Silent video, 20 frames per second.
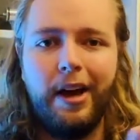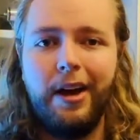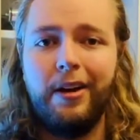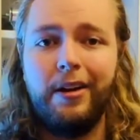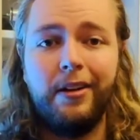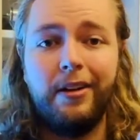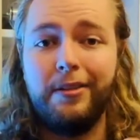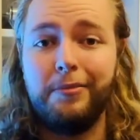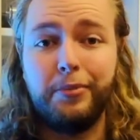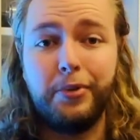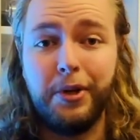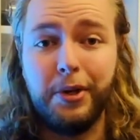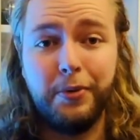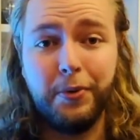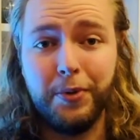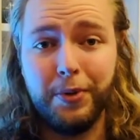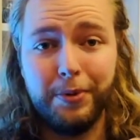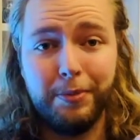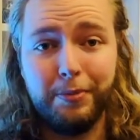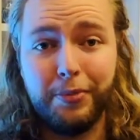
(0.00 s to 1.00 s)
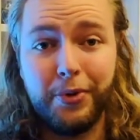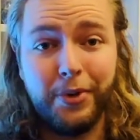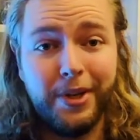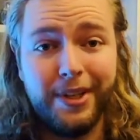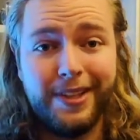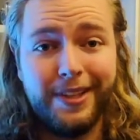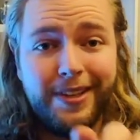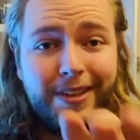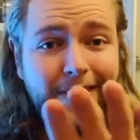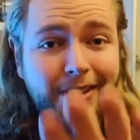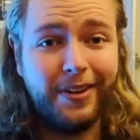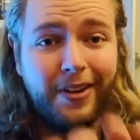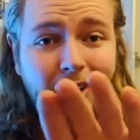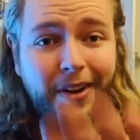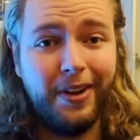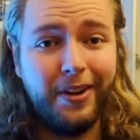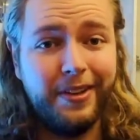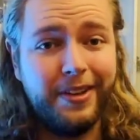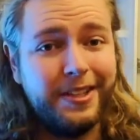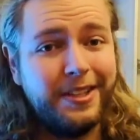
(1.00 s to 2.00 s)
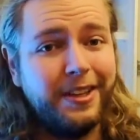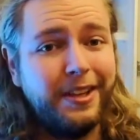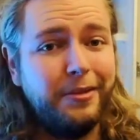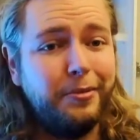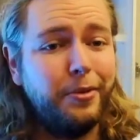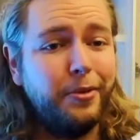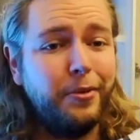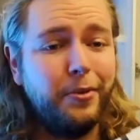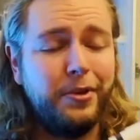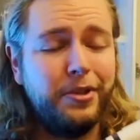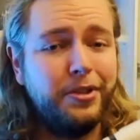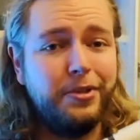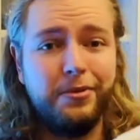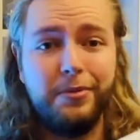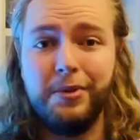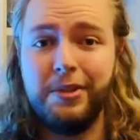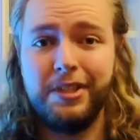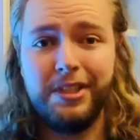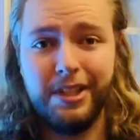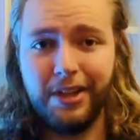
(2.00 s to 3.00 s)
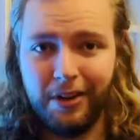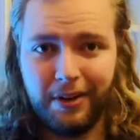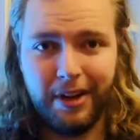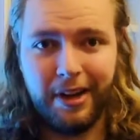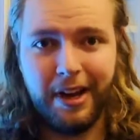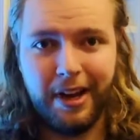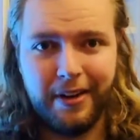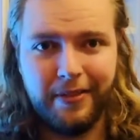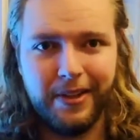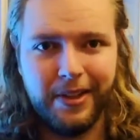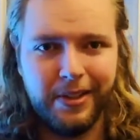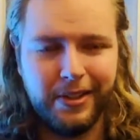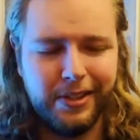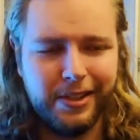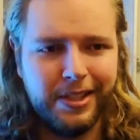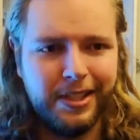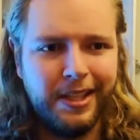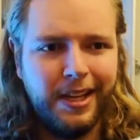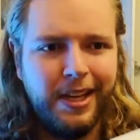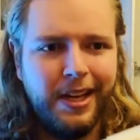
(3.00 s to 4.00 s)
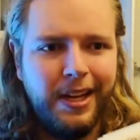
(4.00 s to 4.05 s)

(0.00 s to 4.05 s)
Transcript: prequel print on the saber, which we see on a lot of hilts.